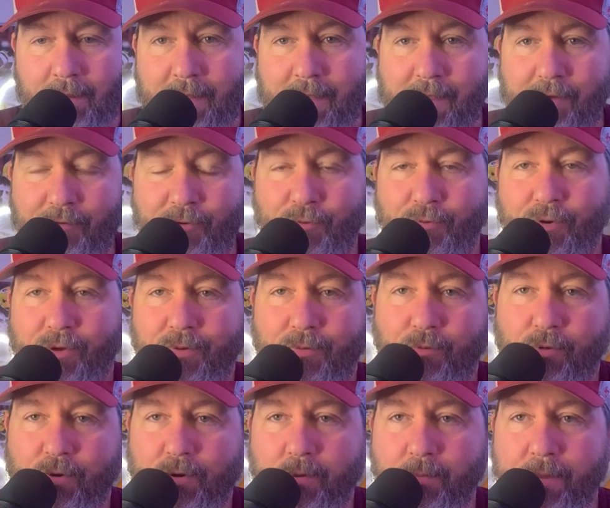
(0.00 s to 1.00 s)
Hey everyone,
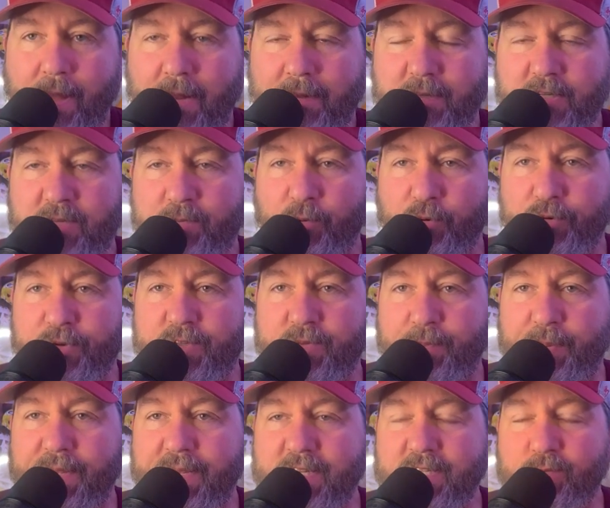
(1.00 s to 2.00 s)
welcome back to Sports
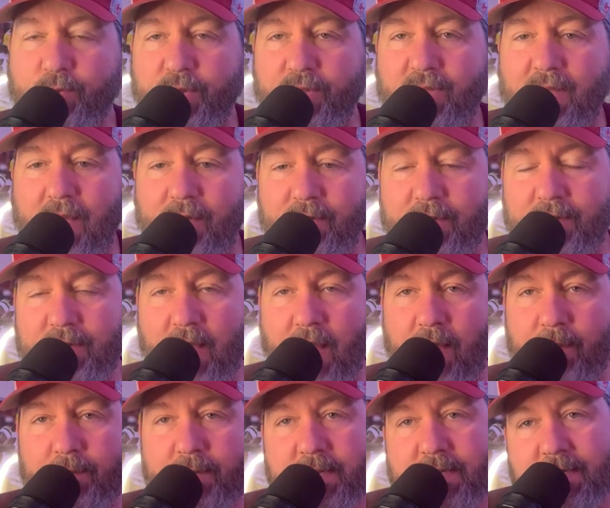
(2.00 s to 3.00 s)
Picks with Kevin
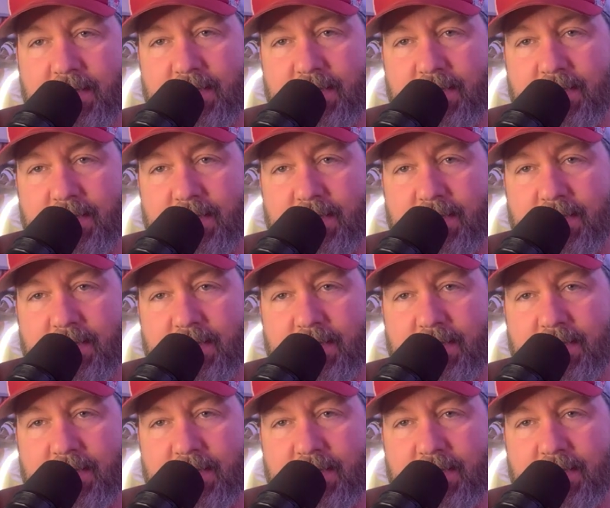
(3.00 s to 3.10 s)
Thomas,